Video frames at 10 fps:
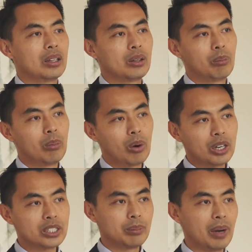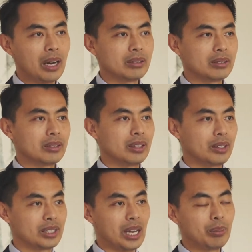The mortgage amount in the
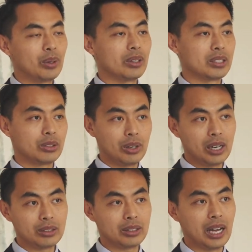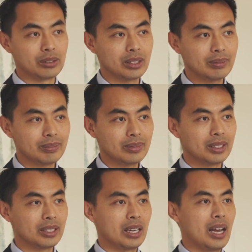example is 300,000
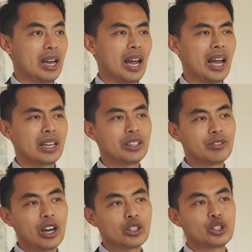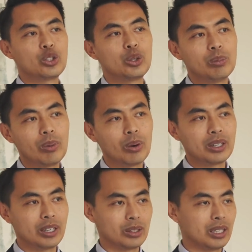and you've got two more
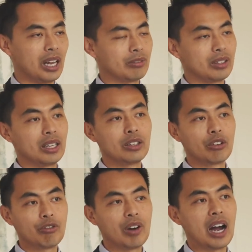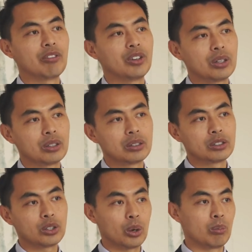years left in your five-year
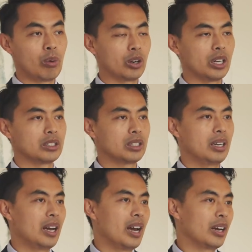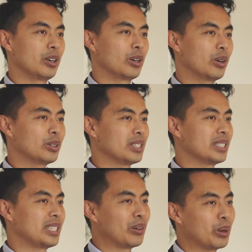term mortgage. You're going to
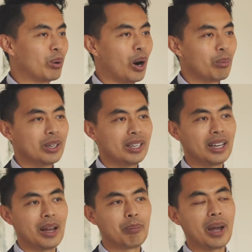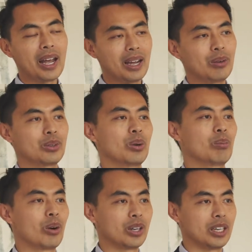sell your property and pay out your
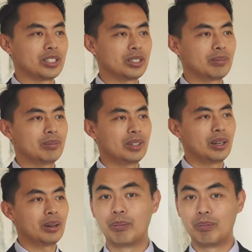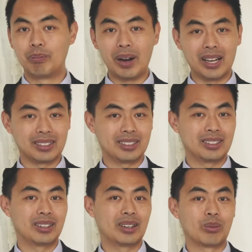mortgage. But
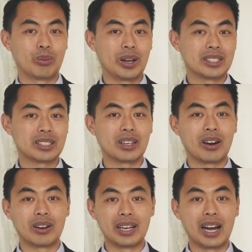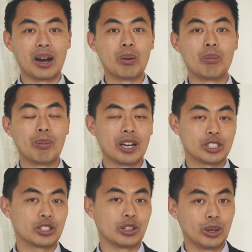rates are now
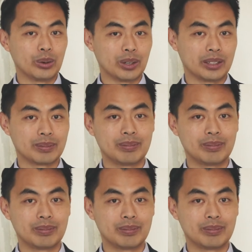much lower.